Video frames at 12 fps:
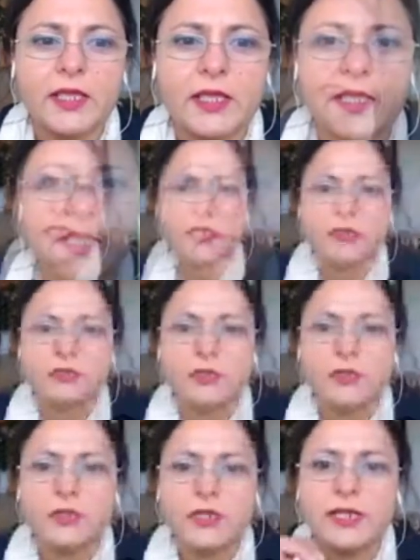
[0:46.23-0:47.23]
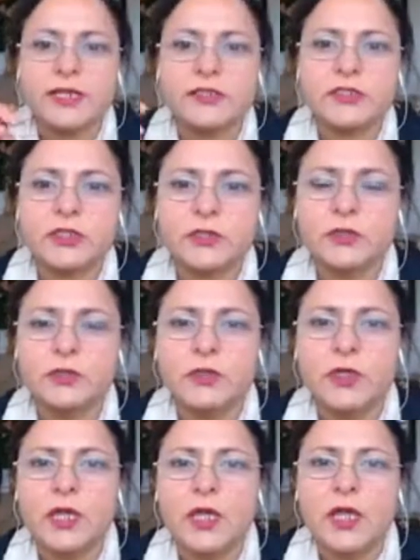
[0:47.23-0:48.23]
do you need to
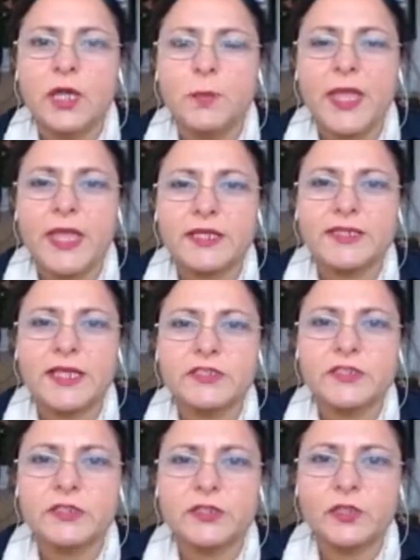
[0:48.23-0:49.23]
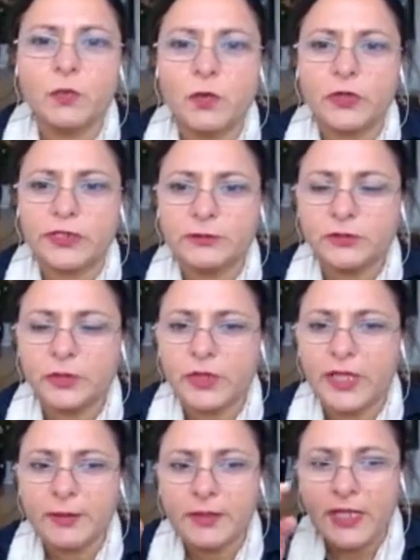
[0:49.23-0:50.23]
pay attention to your body?
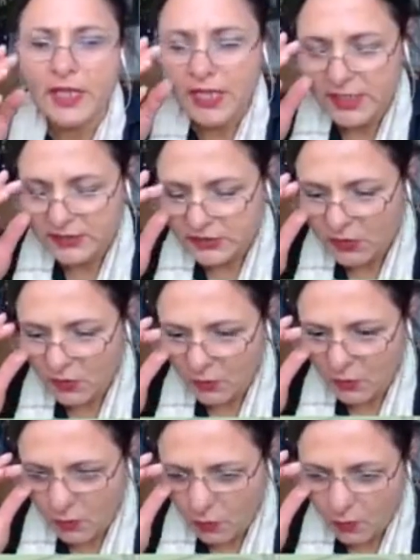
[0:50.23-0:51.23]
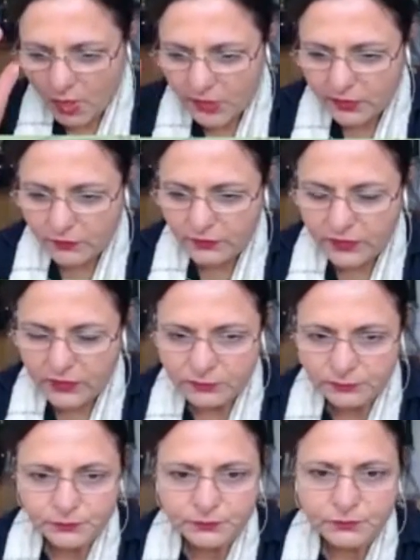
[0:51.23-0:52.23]
Okay, so one of
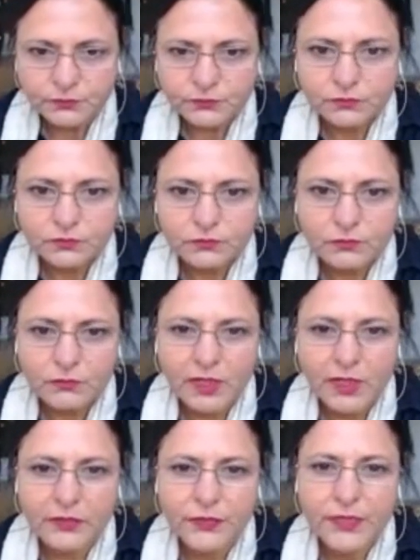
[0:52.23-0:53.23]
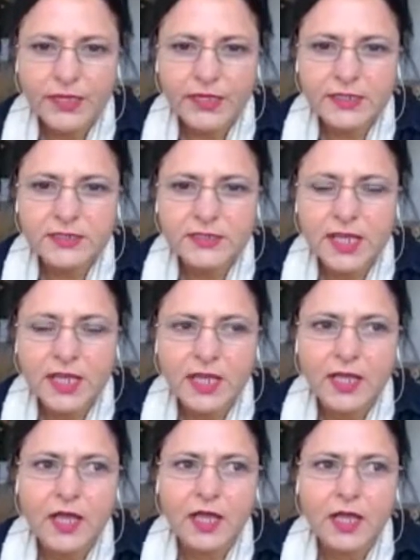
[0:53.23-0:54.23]
the things that
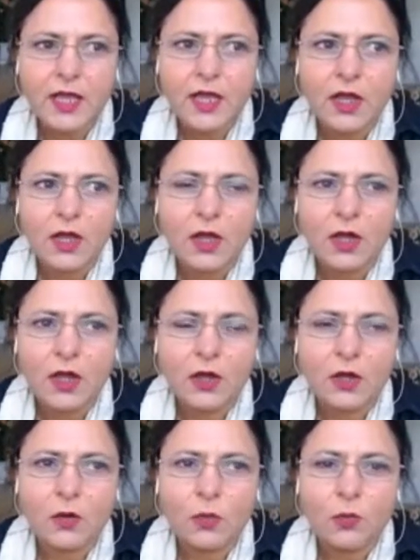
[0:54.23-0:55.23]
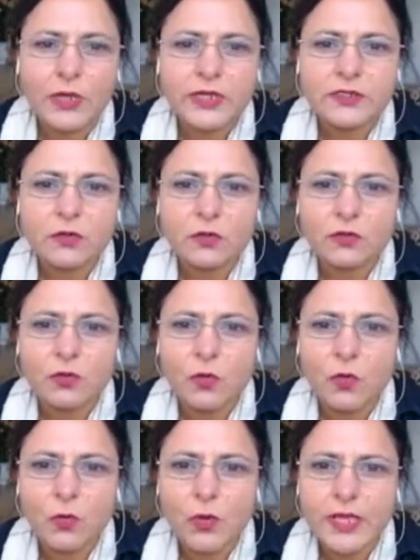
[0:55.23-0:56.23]
we don't
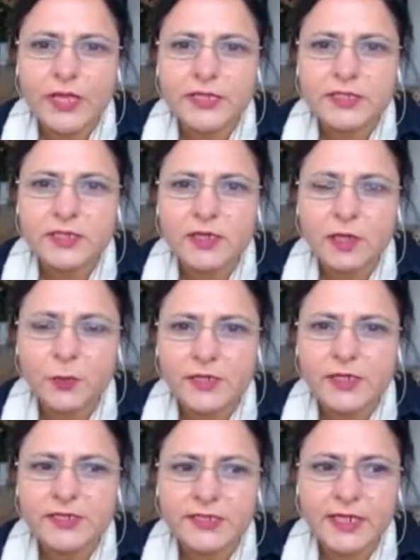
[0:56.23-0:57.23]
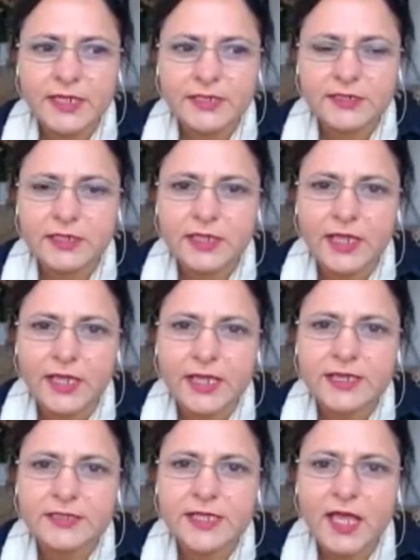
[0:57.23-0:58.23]
always appreciate is
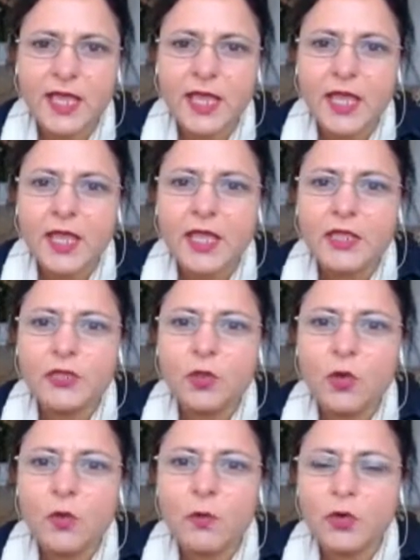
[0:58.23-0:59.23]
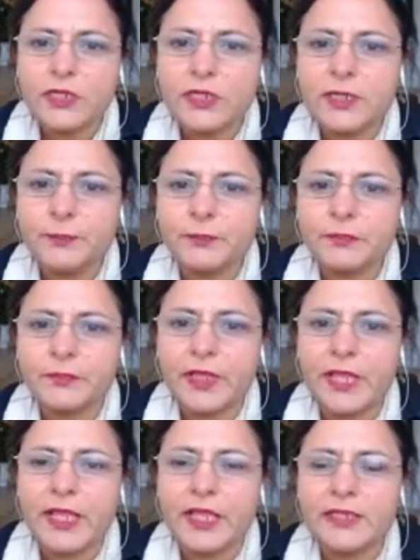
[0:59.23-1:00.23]
that your body
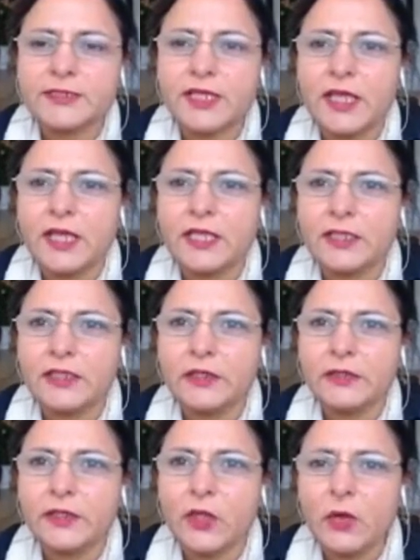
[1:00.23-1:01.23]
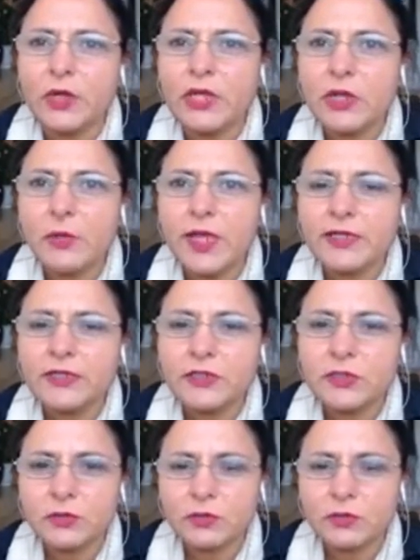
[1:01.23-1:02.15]
is the only way to